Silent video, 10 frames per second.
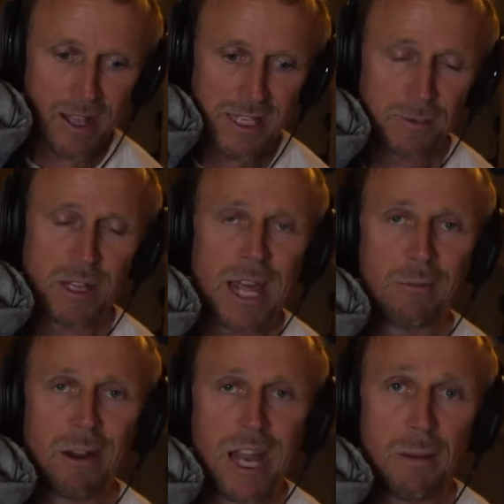It's upside
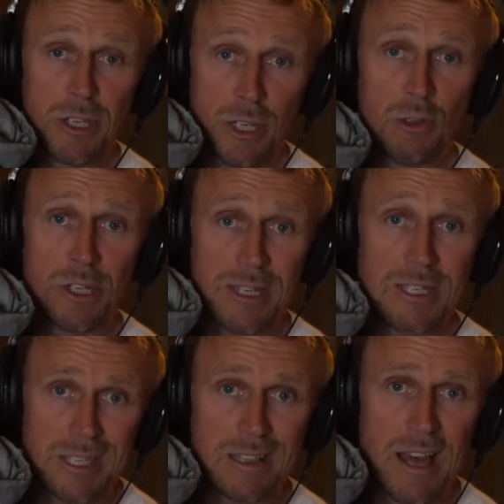down right now, but you do need to
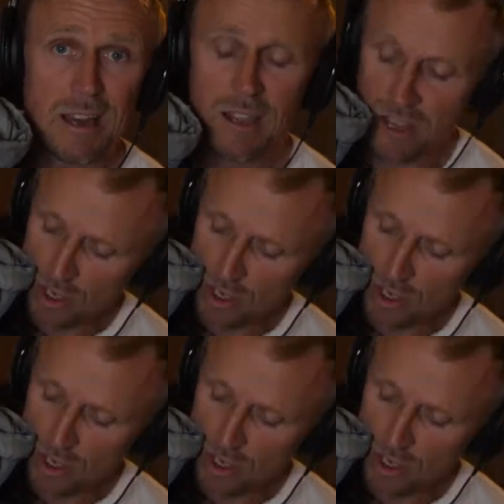see that.